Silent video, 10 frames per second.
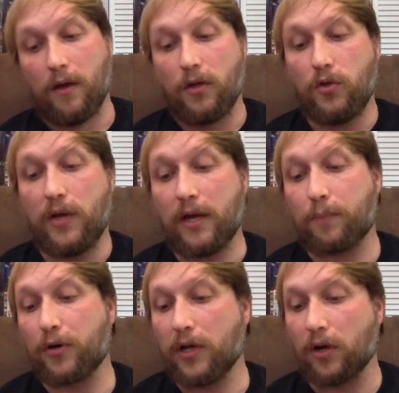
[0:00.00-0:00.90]
You get
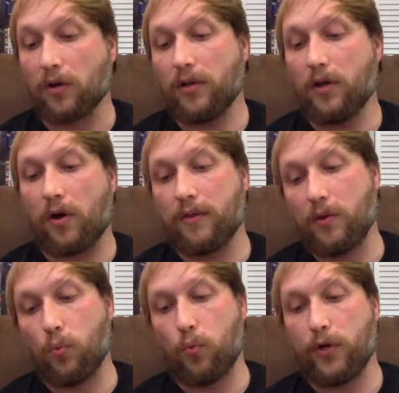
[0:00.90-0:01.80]
it pretty early on
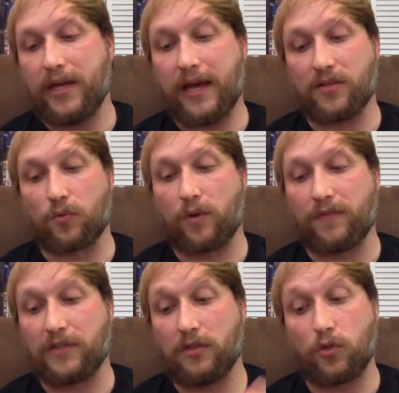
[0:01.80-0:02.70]
that Woody has a
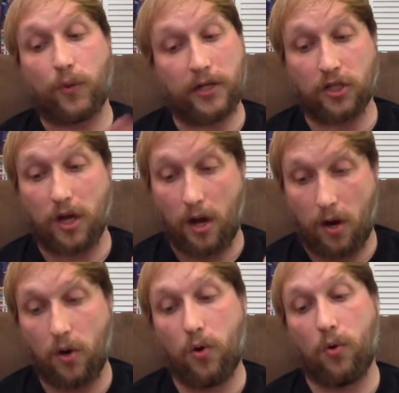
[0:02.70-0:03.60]
rough situation at
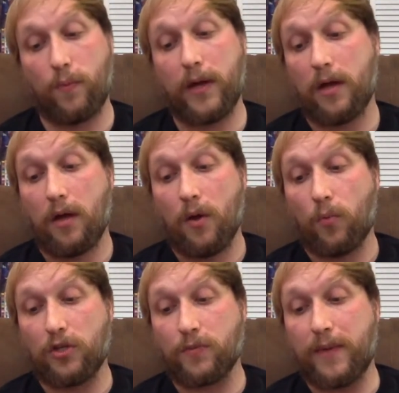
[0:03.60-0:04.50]
home,
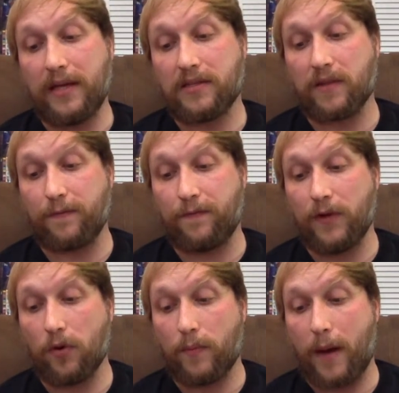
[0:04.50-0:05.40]
which makes the
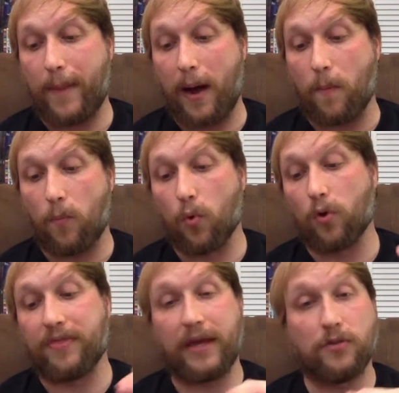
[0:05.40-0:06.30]
film about
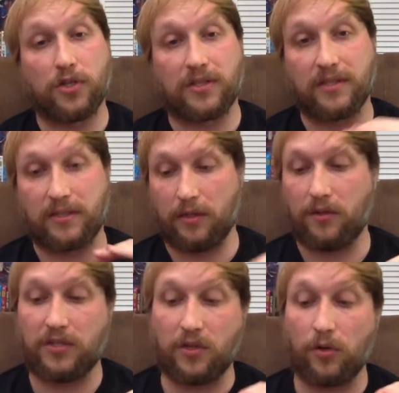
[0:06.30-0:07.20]
more than just the
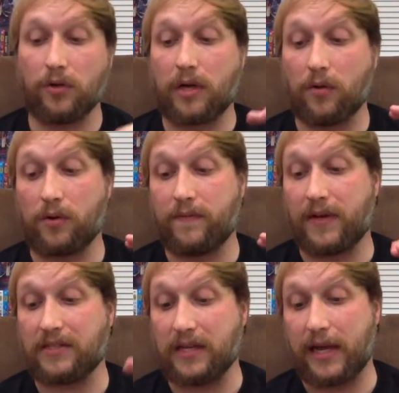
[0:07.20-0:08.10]
serial killer
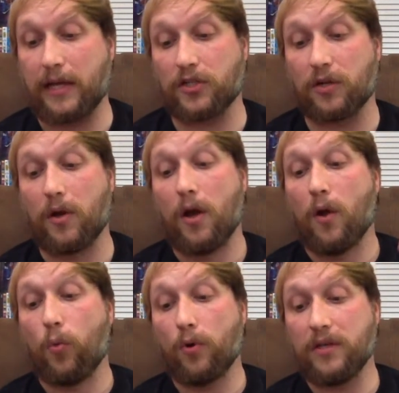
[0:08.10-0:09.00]
investigation.
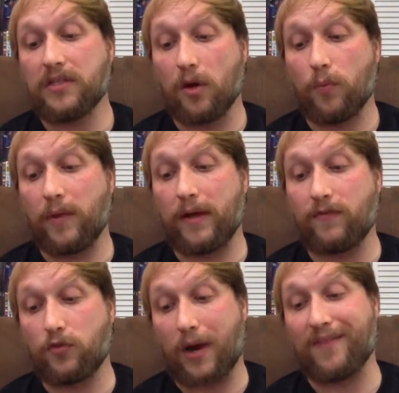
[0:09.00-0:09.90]
Woody's home
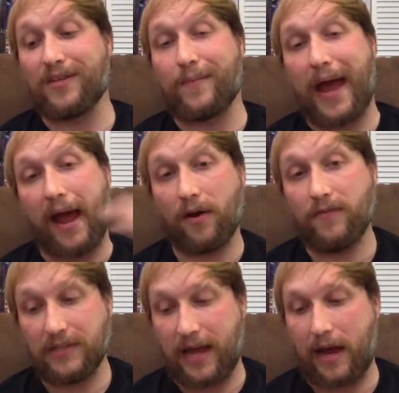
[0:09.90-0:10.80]
life drives him out
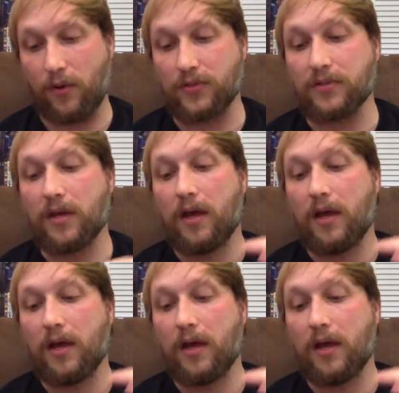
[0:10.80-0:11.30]
of his house